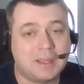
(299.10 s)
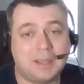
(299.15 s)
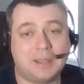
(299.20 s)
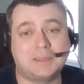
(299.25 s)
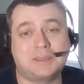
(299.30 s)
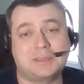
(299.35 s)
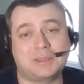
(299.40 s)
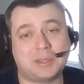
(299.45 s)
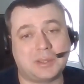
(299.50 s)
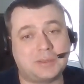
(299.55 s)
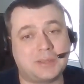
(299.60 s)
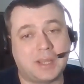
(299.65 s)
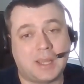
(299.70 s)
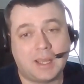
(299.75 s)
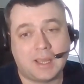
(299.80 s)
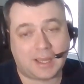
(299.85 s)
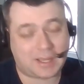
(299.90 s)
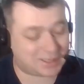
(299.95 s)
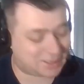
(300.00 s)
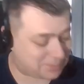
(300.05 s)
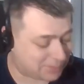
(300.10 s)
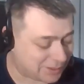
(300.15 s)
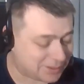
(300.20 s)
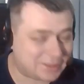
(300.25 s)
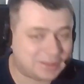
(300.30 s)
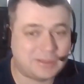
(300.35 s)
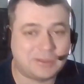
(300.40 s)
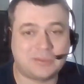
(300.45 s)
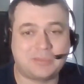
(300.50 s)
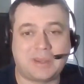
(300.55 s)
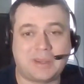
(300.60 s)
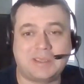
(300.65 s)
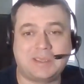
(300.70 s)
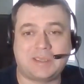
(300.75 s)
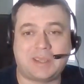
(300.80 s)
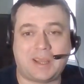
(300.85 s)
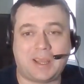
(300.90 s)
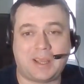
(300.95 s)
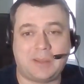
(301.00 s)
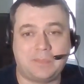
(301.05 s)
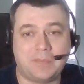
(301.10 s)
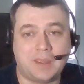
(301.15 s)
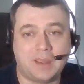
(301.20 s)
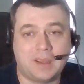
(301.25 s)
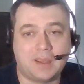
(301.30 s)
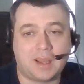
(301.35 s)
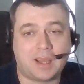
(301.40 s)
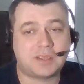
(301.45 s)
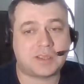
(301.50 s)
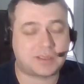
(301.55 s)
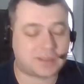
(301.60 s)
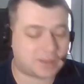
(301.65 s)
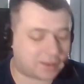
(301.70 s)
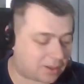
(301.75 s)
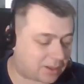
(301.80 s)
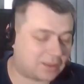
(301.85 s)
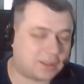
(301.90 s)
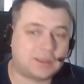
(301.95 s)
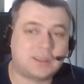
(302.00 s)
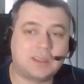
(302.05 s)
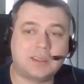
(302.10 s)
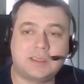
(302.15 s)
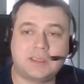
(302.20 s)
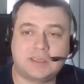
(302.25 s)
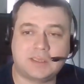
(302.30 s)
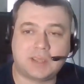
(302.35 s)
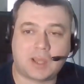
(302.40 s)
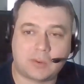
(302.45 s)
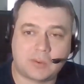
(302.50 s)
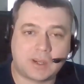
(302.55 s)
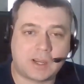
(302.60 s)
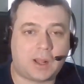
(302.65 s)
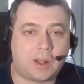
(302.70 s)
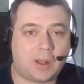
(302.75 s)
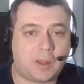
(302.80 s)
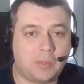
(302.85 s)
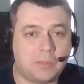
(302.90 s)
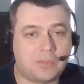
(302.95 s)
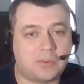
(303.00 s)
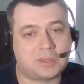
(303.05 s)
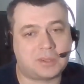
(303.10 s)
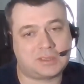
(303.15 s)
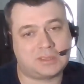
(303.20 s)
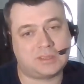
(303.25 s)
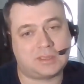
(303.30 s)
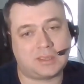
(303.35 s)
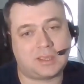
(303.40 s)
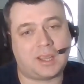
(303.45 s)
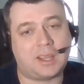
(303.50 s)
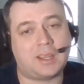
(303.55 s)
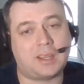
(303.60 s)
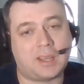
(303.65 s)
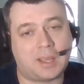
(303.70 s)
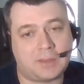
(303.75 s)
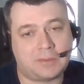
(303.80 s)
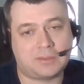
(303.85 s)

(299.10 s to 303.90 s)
and sorry, I spent too much time. I just thought that it is really important and I have